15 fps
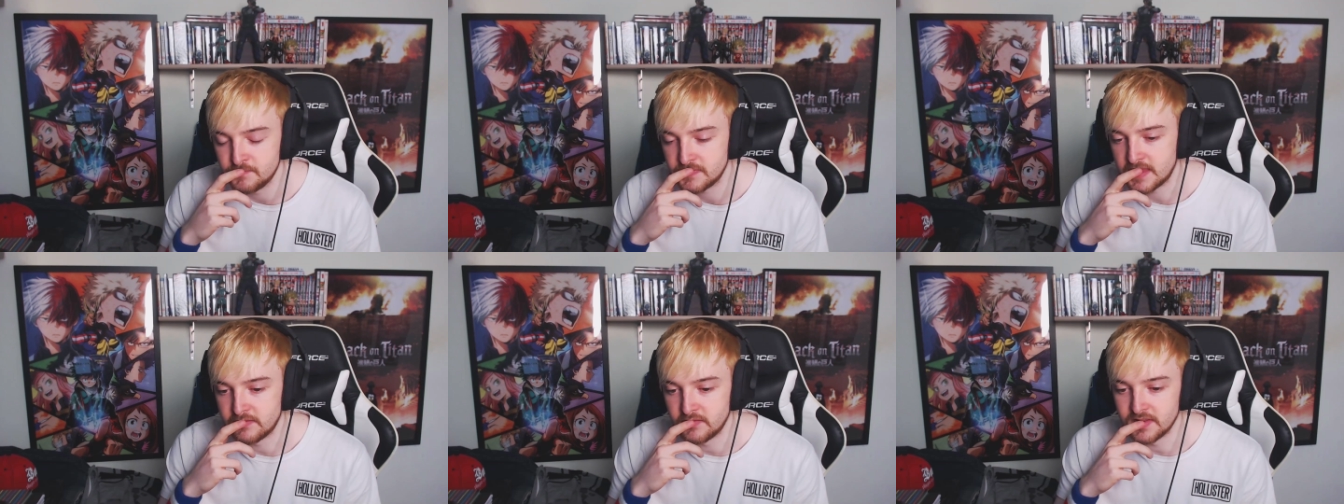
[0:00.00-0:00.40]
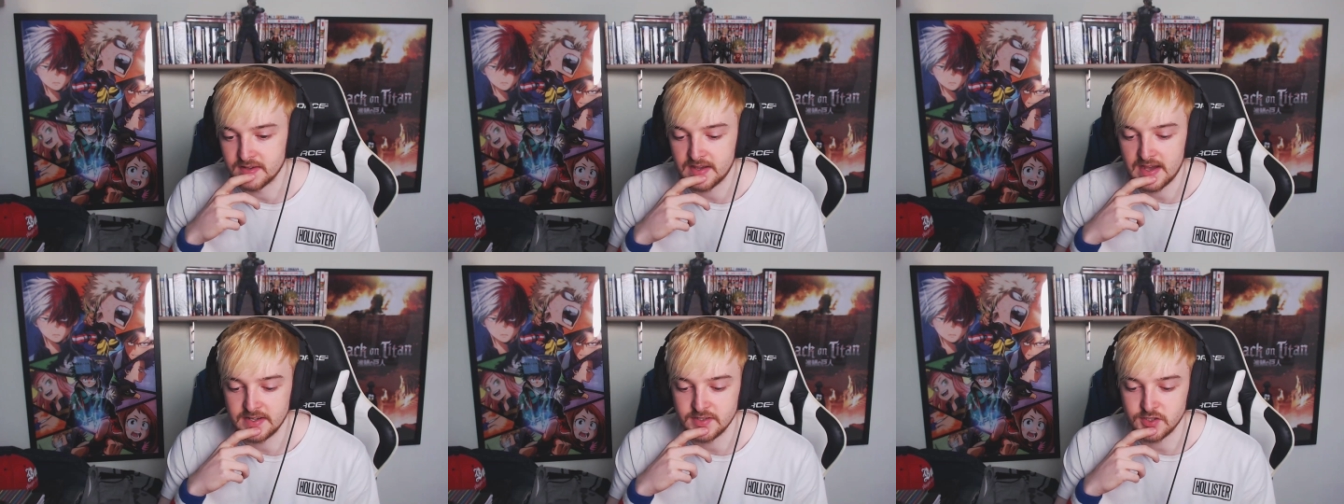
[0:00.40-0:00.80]
give it to the
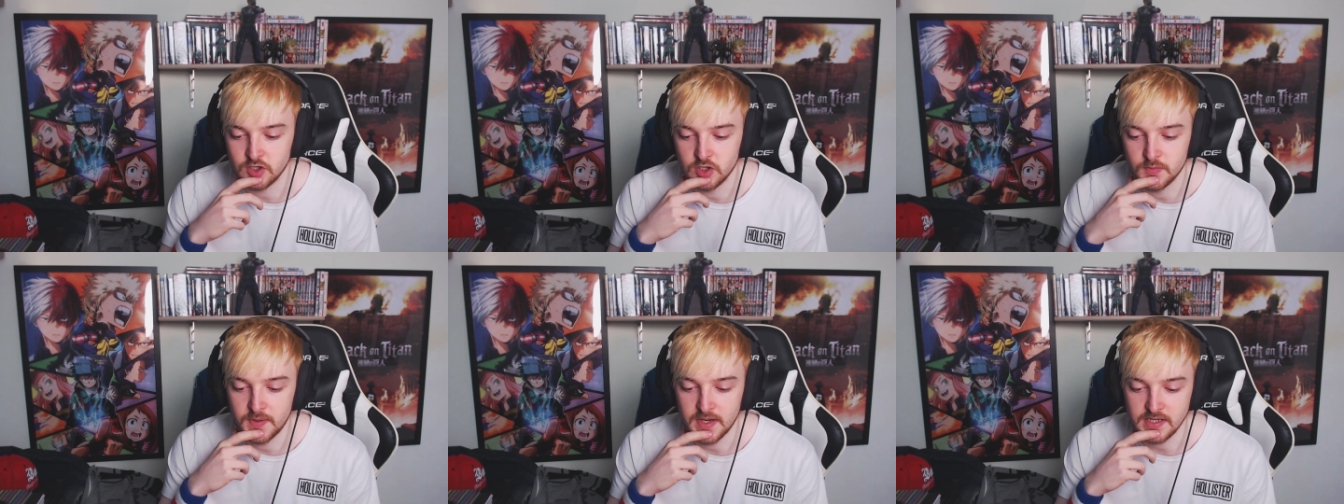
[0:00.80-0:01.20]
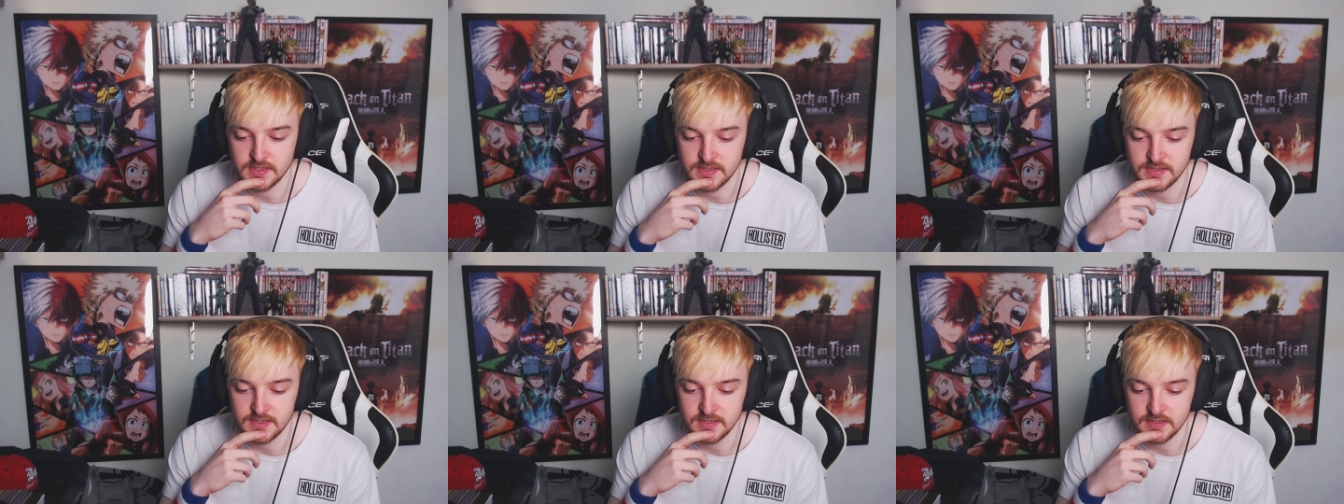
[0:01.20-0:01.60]
guys to go back
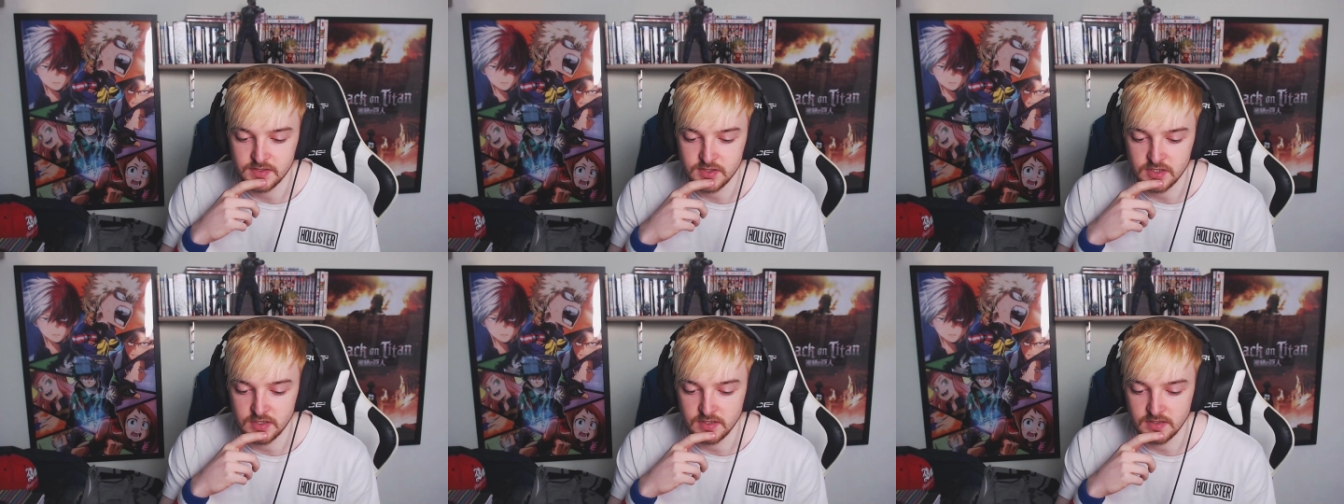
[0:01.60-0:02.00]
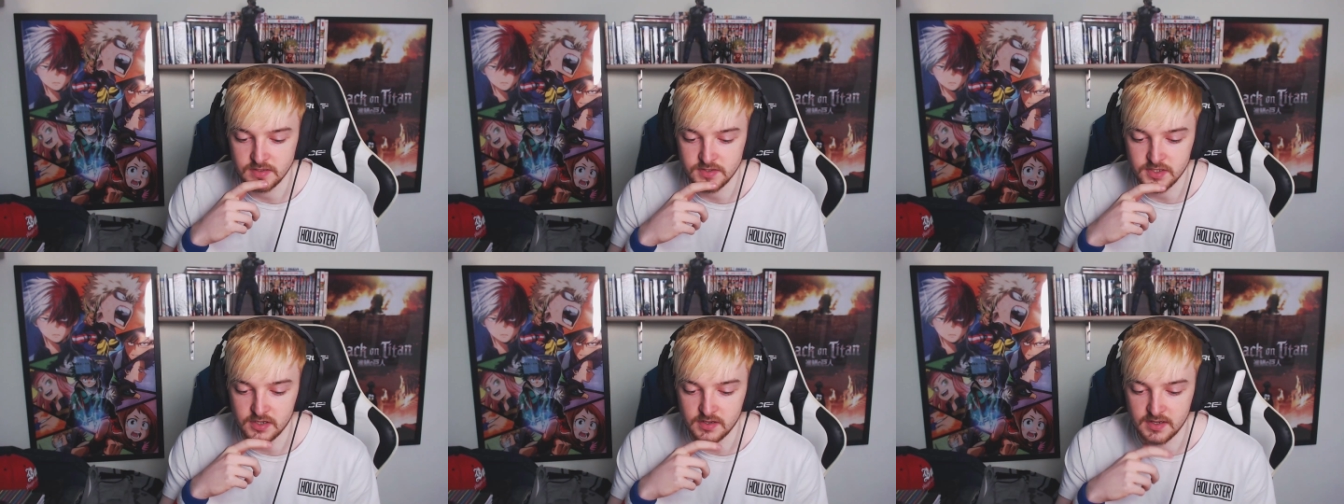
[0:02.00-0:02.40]
to Sir
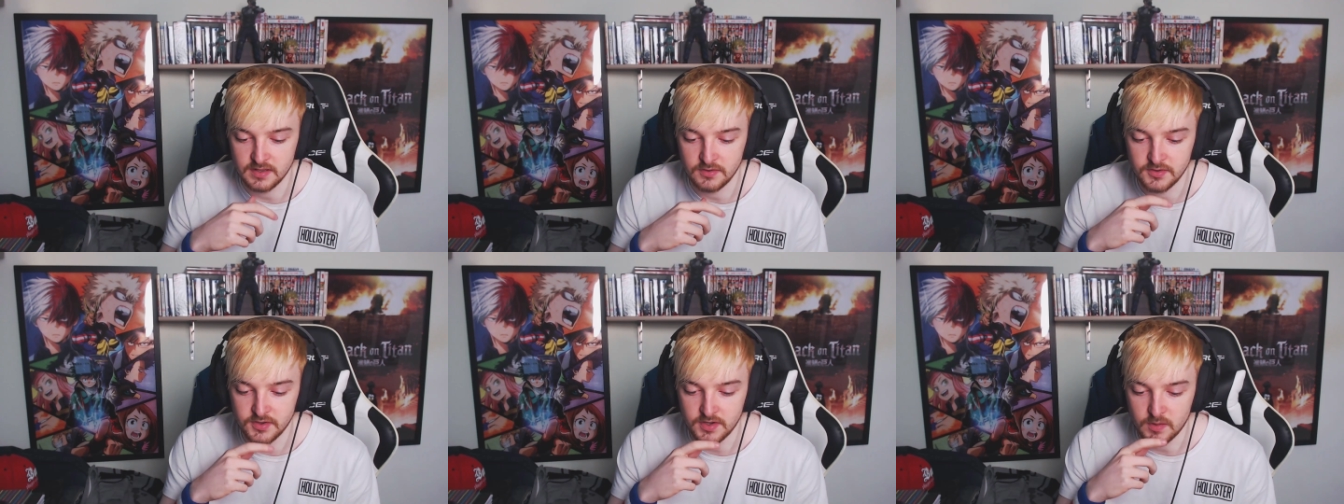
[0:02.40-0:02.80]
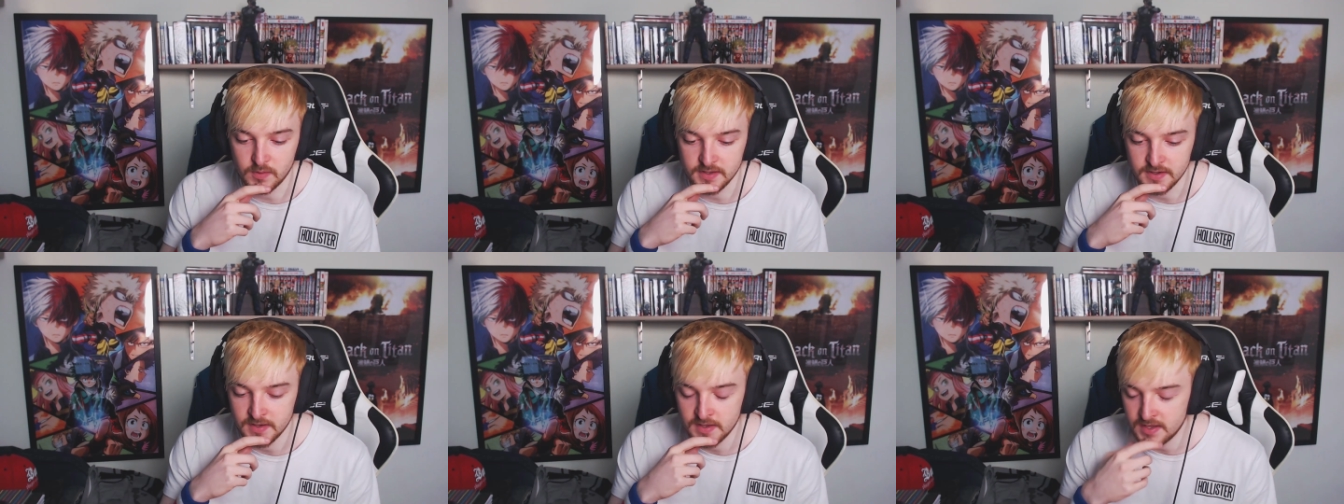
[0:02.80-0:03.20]
Sir Gilthunder with it,